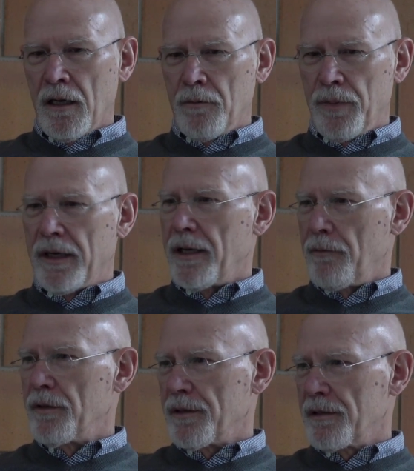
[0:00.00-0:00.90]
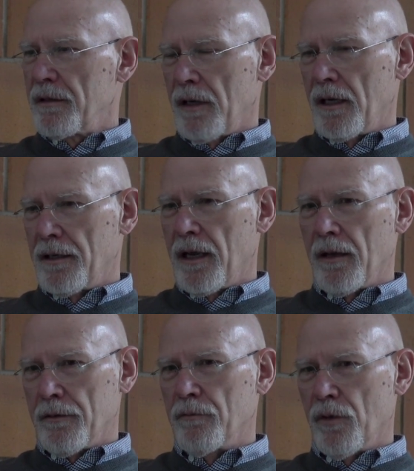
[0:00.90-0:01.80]
but he was
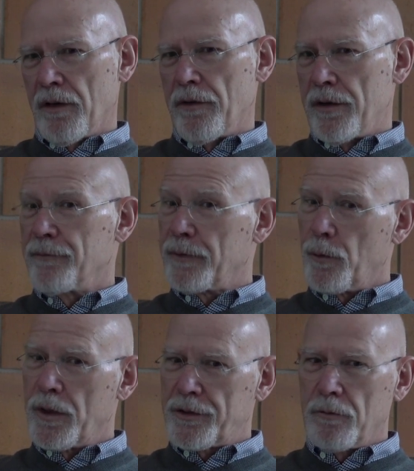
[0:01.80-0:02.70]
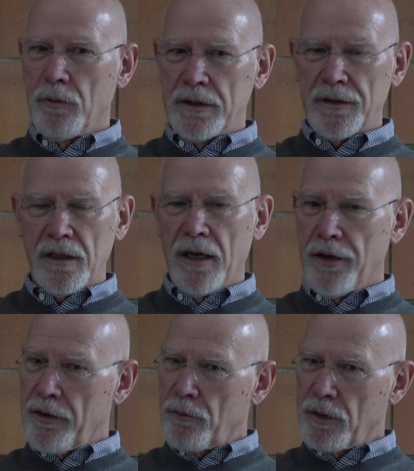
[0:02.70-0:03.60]
one of the influential ones.
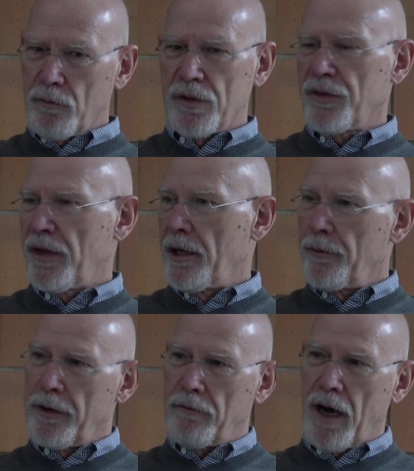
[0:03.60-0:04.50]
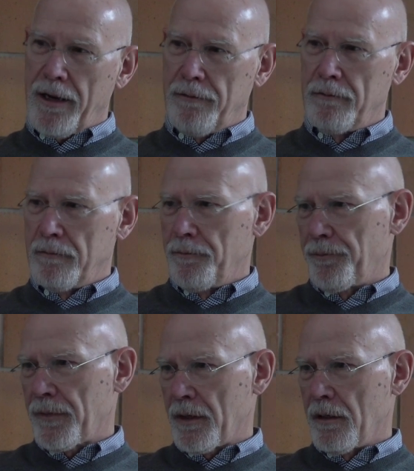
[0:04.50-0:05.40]
Another one was Henry Wright,
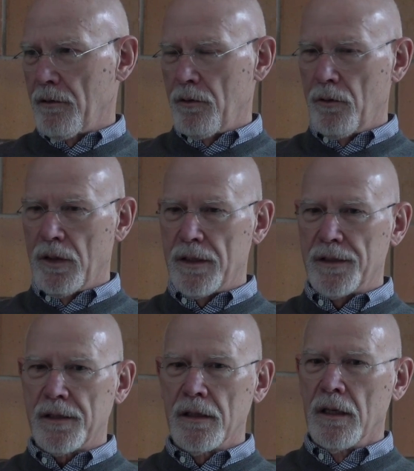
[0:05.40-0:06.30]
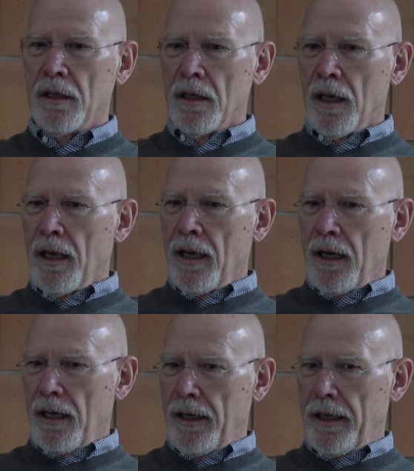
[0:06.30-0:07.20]
who was
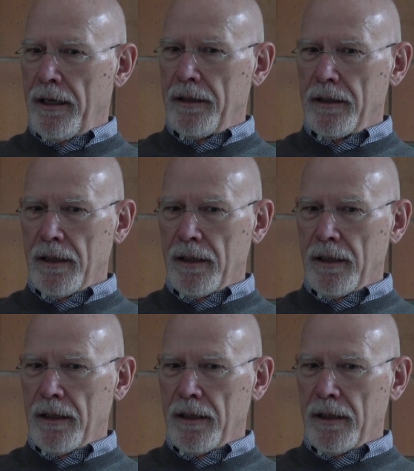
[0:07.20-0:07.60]
a